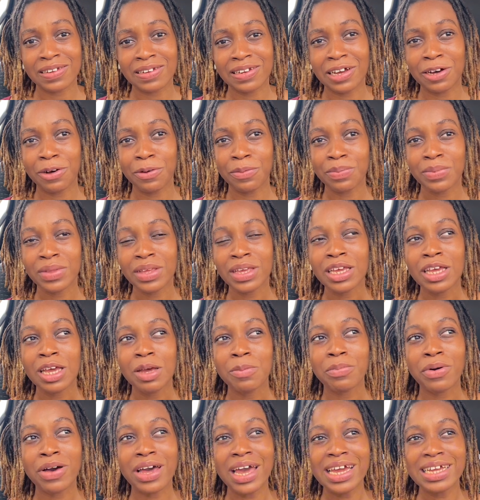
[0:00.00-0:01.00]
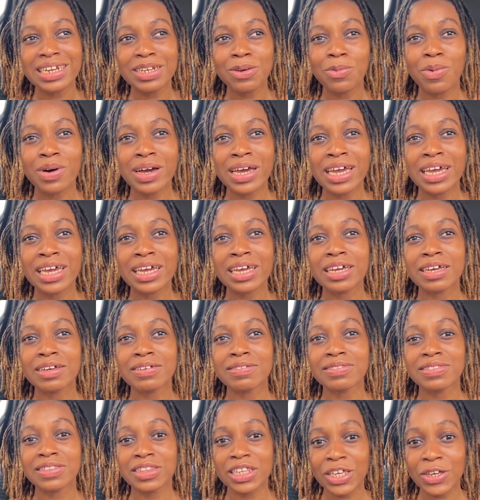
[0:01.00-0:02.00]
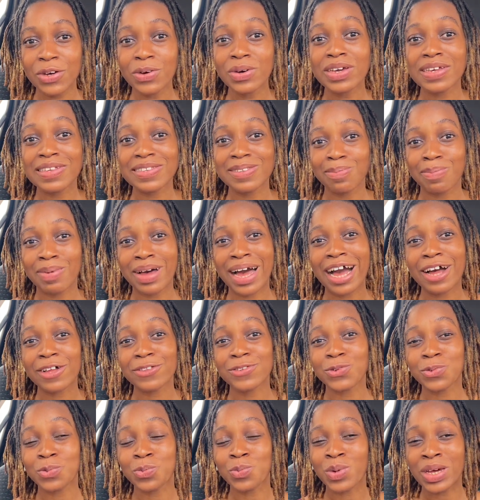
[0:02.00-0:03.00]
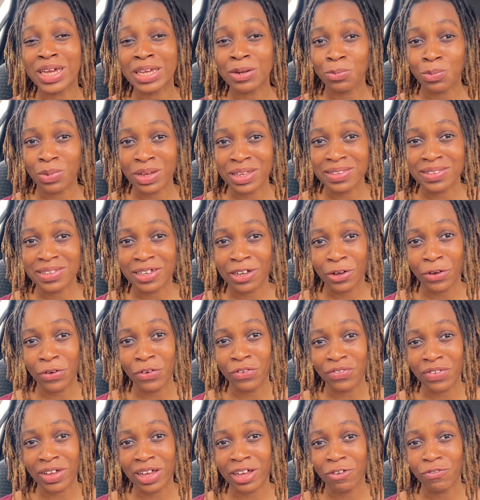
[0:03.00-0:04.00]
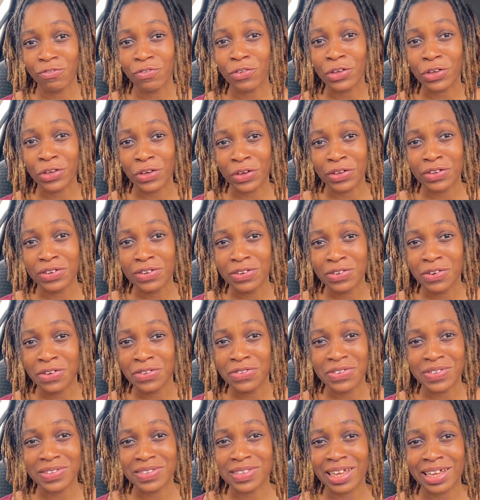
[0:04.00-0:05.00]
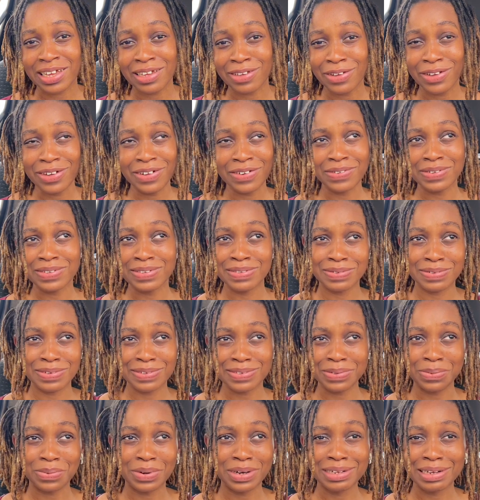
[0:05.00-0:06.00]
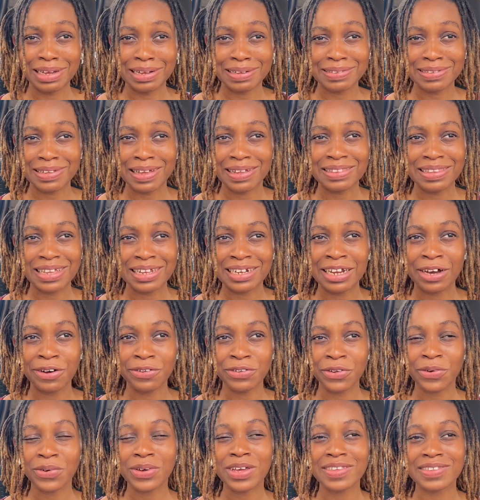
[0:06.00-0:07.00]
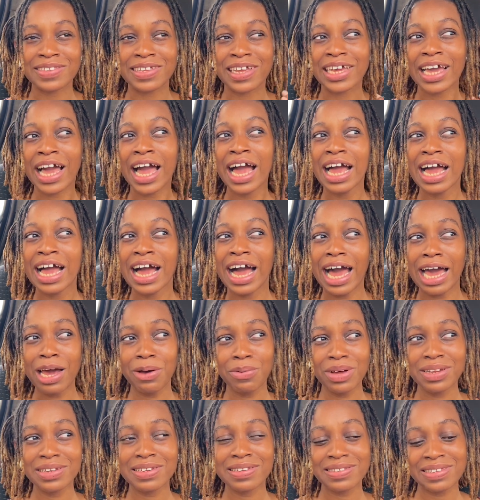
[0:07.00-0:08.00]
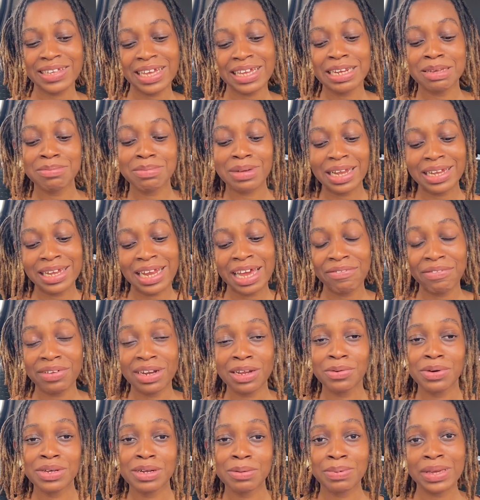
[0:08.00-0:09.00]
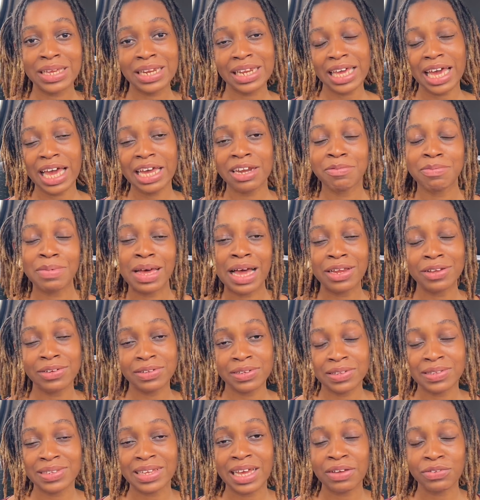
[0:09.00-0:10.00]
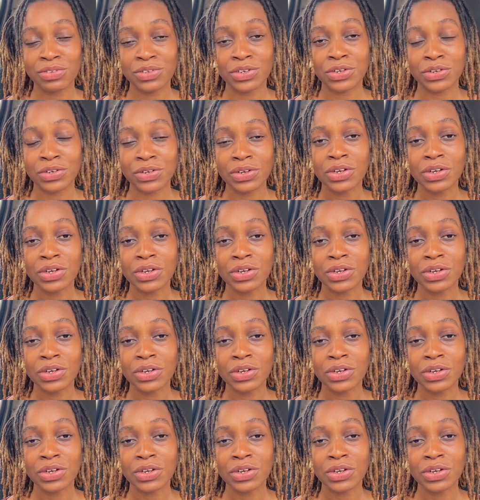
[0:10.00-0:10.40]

now. But anyway, Theo is back to win Winter over for good. Not just oh, it's just a one night stand thing now. No, he's I want this lady in my life and I want to be the kind of man who deserves her.